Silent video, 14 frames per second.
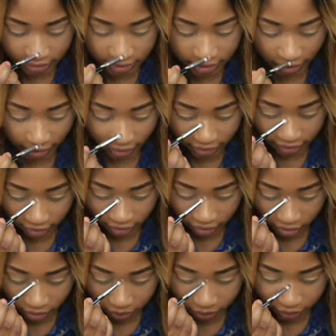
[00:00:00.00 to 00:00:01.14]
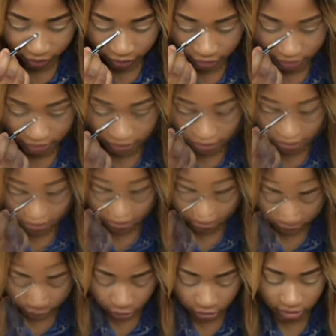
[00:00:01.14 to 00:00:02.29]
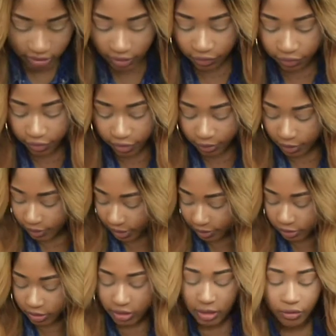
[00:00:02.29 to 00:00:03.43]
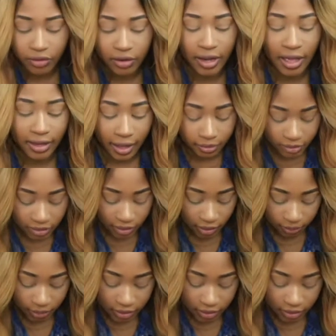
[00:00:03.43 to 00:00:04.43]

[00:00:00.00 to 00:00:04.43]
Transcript: sad, because maybe I'm just different. Maybe I'm just different. Like, I'm the type of